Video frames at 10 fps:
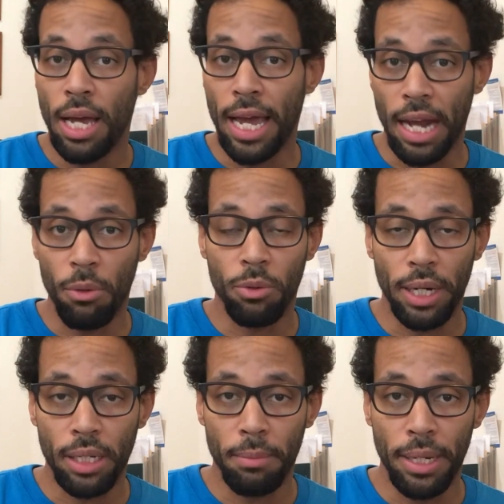And I would
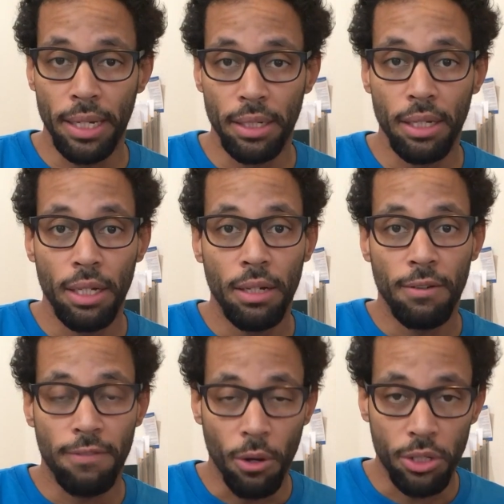recommend
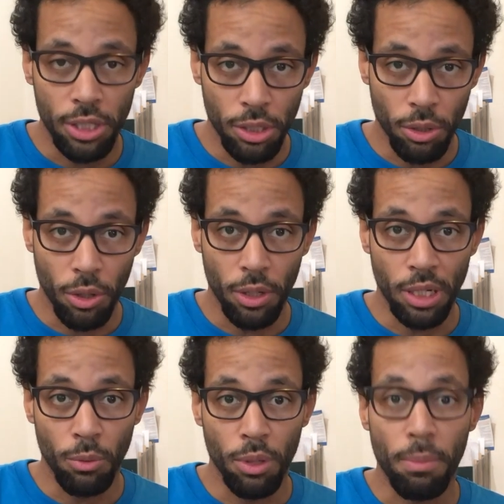focusing your
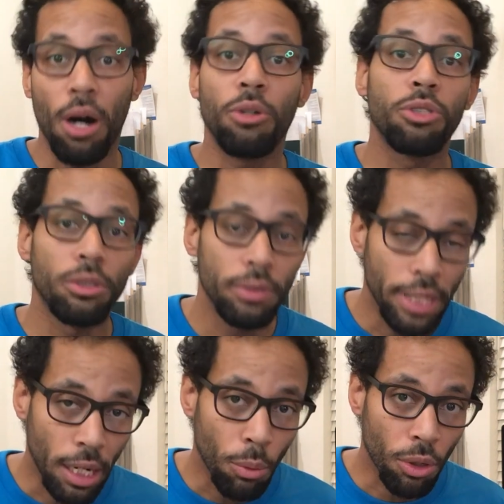learning with Palo Alto
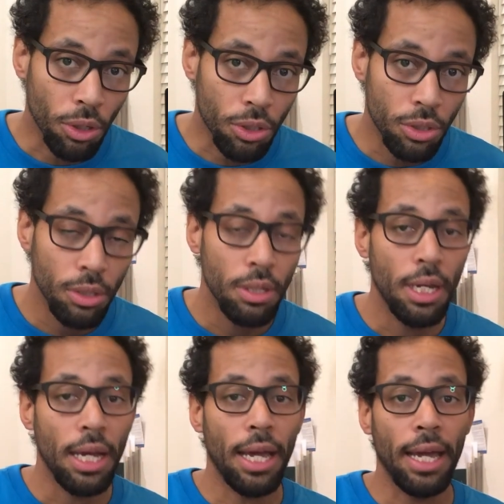Networks
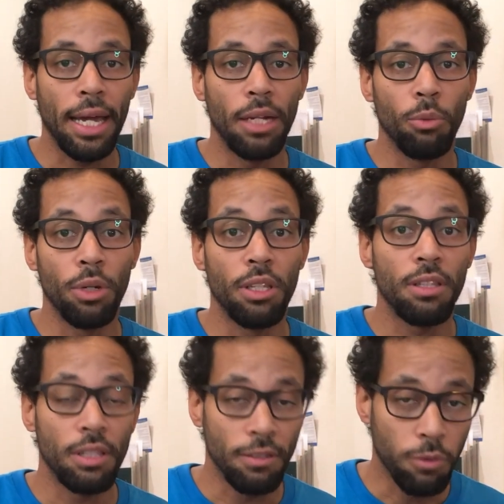and
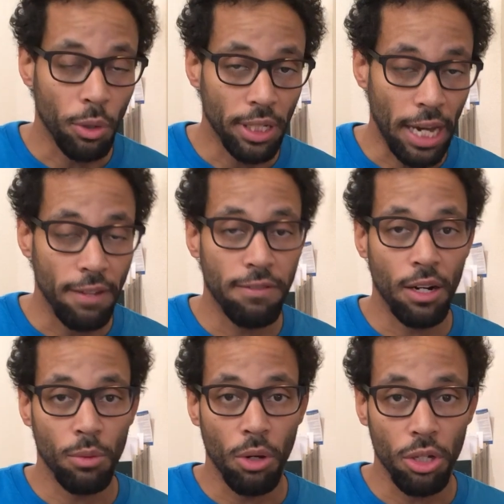with the FortiGate
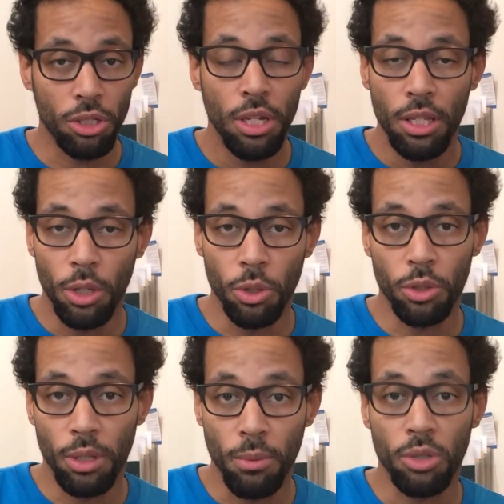firewalls. Those are
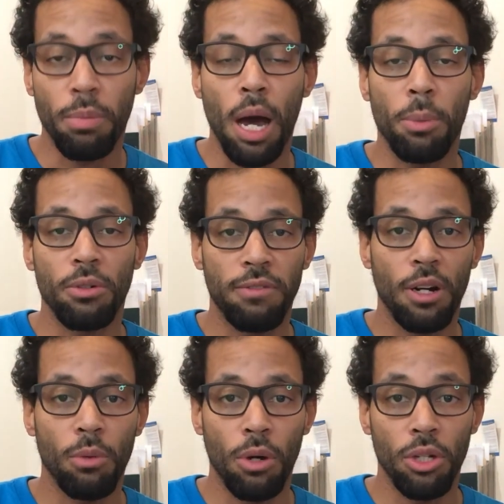the most popular
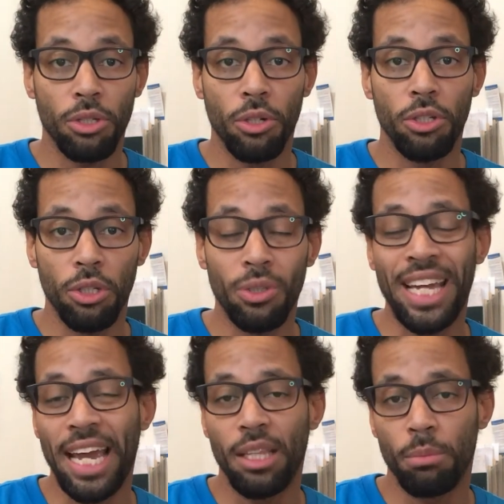firewalls that are used
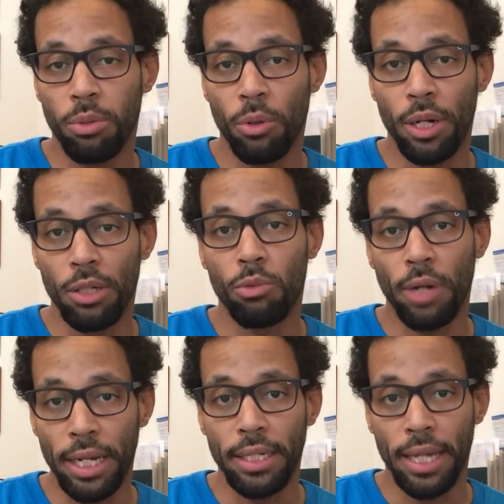and deployed
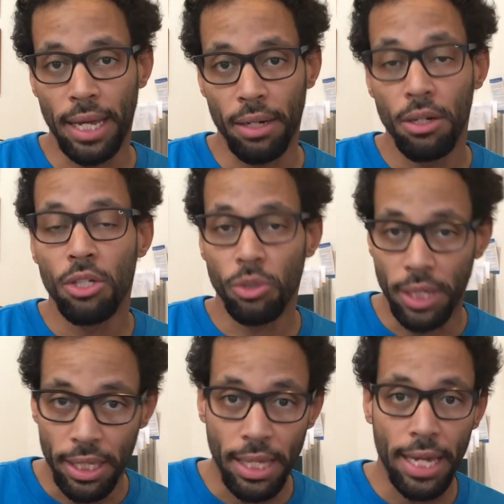right now. So
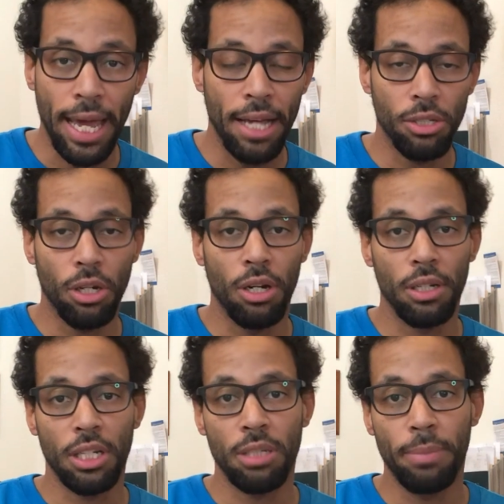get that hands-on
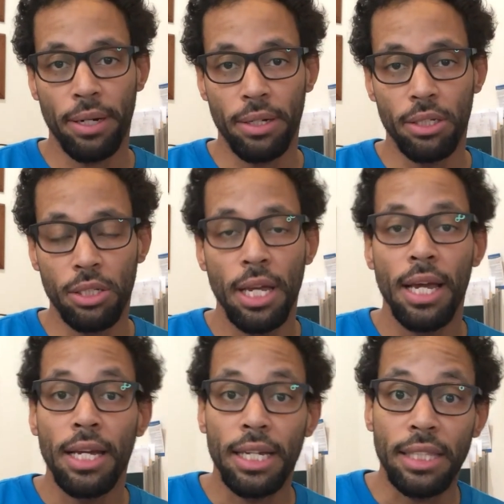experience,
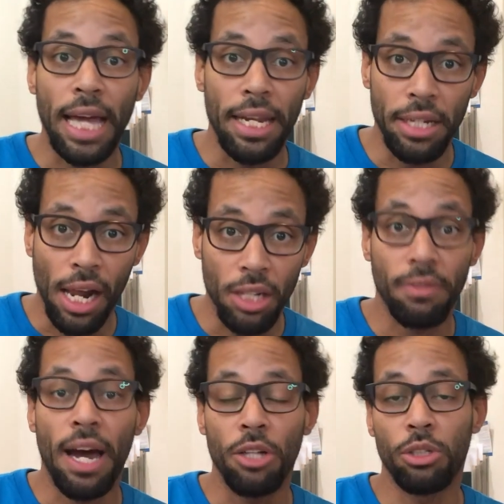get that knowledge
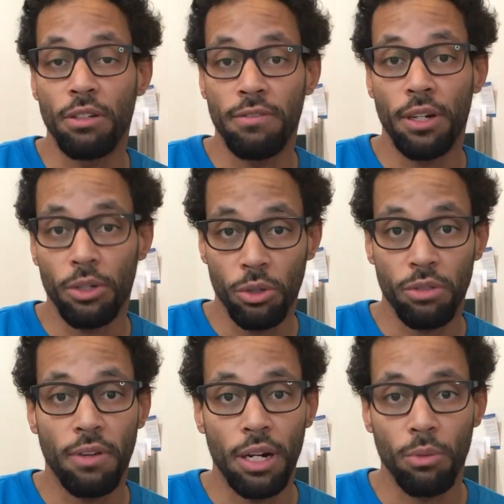of how to configure those
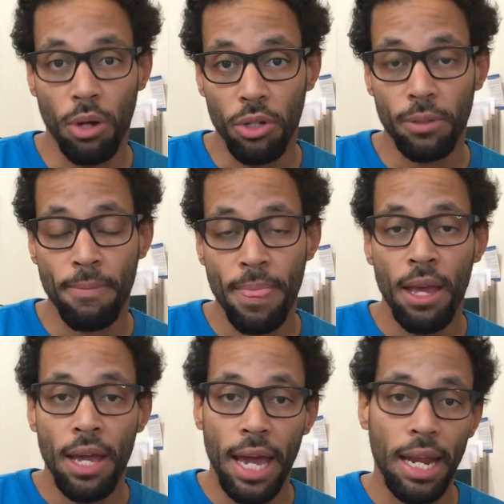firewalls.
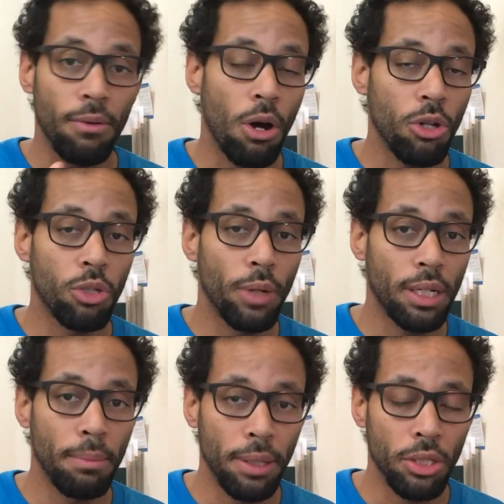And I will also
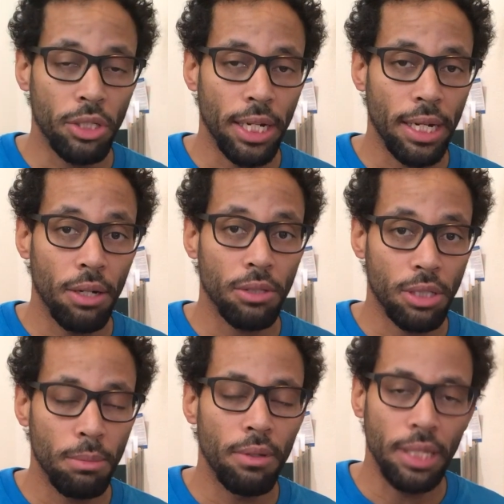recommend to check out
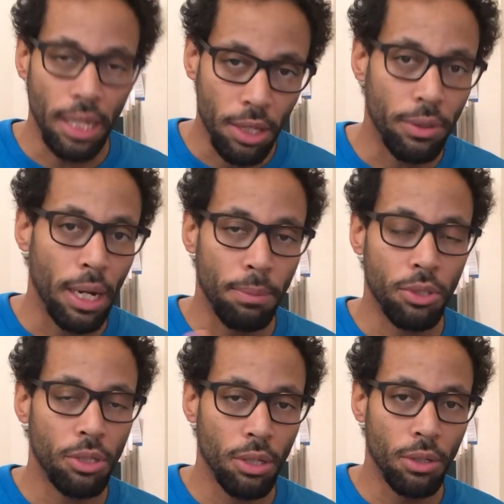some of the other
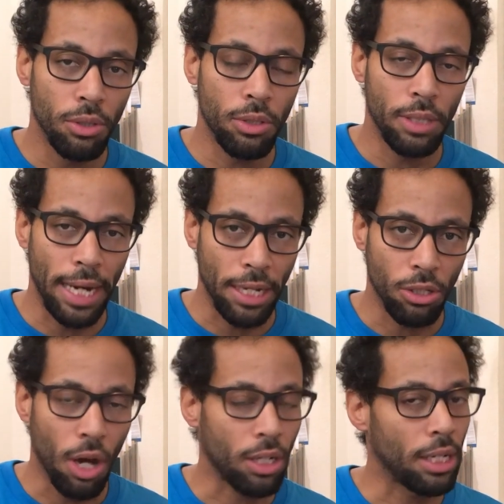episodes that I
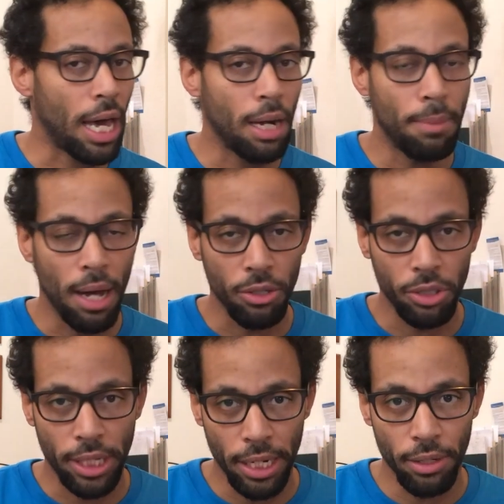talk a lot about
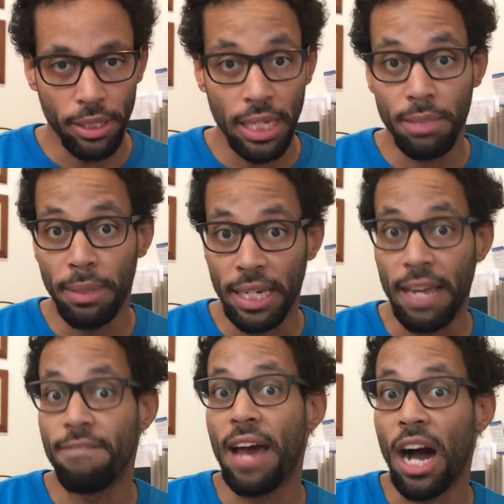security as being a
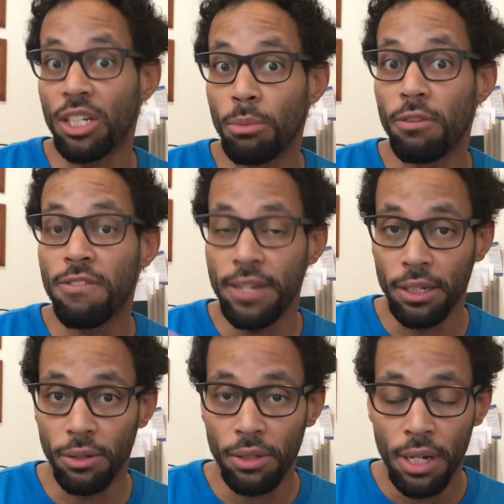valuable
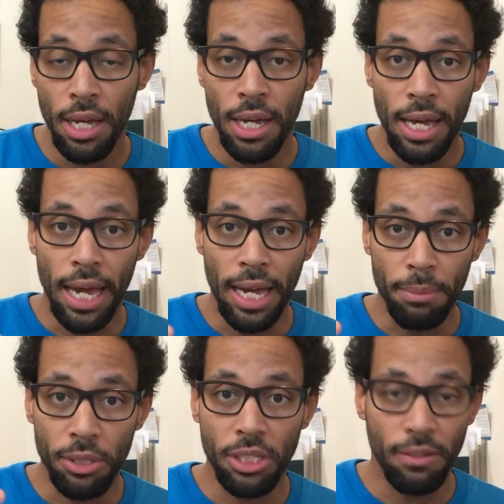field. And
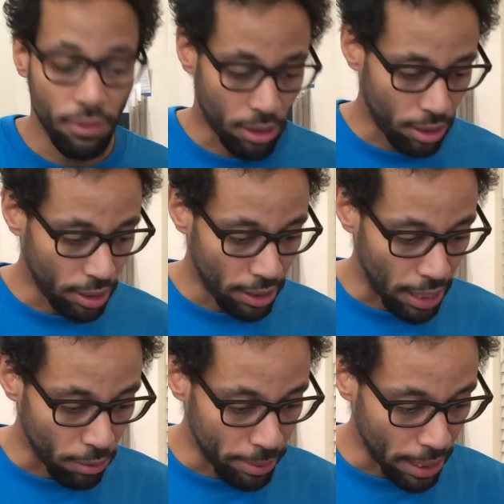specifically, that
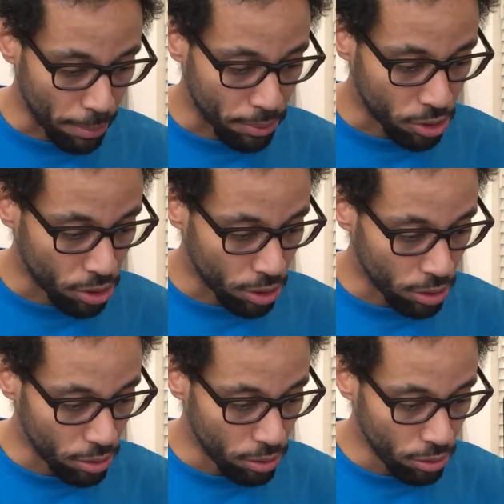will be
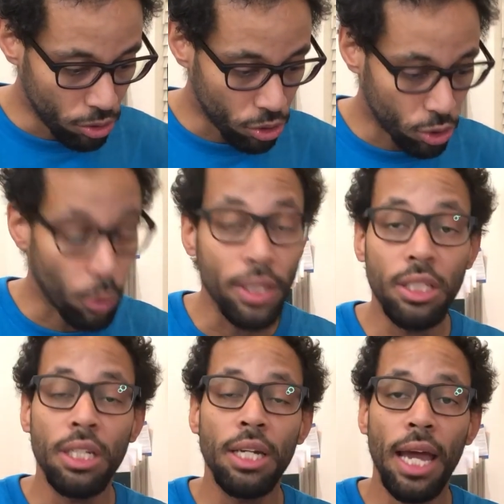episodes
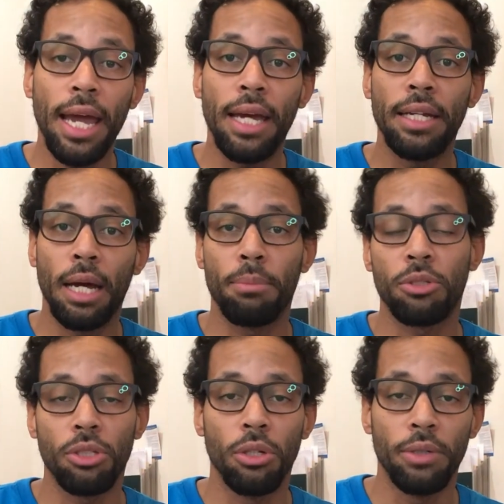20 and
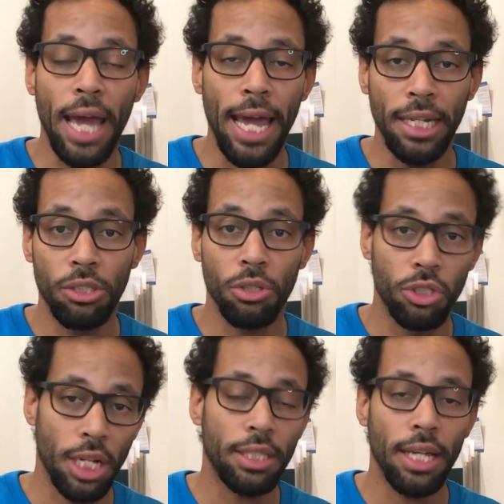episode 80. So
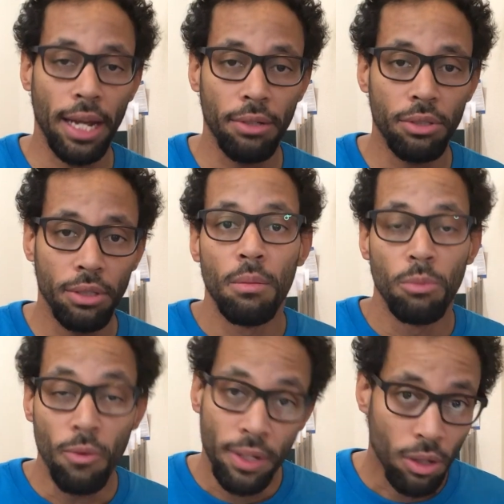check that out.
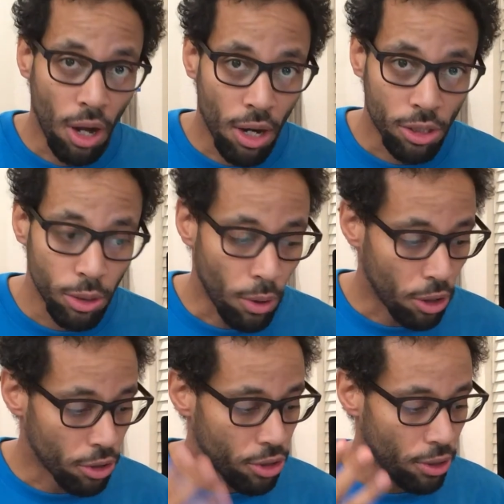Moving along to
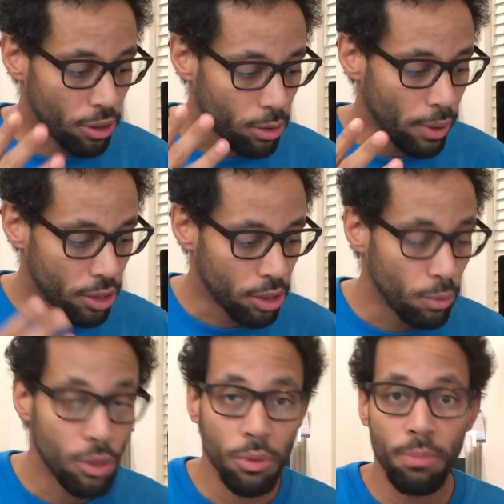our third question,
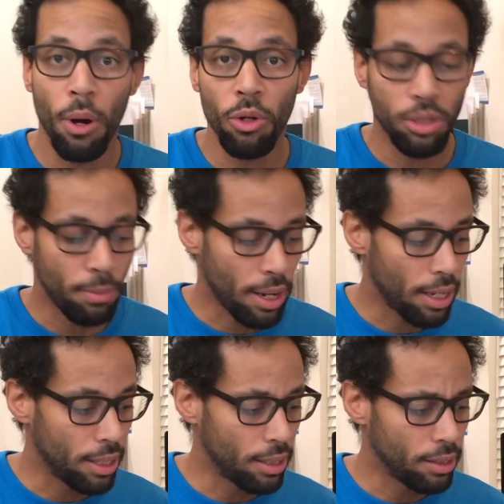which was posted
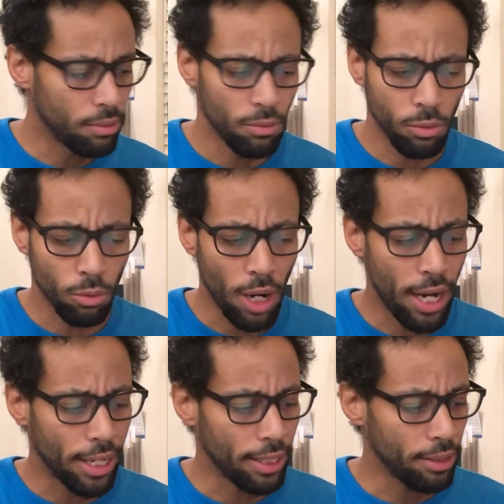by
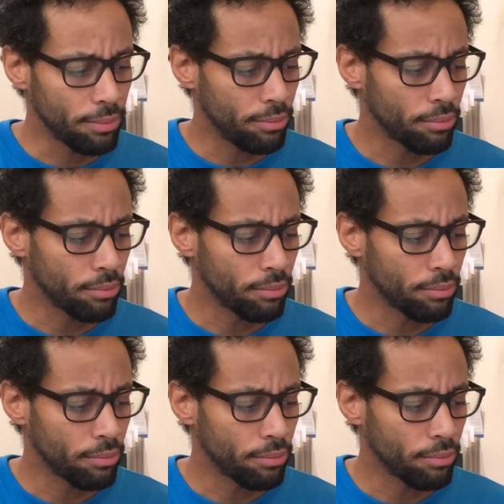Rye.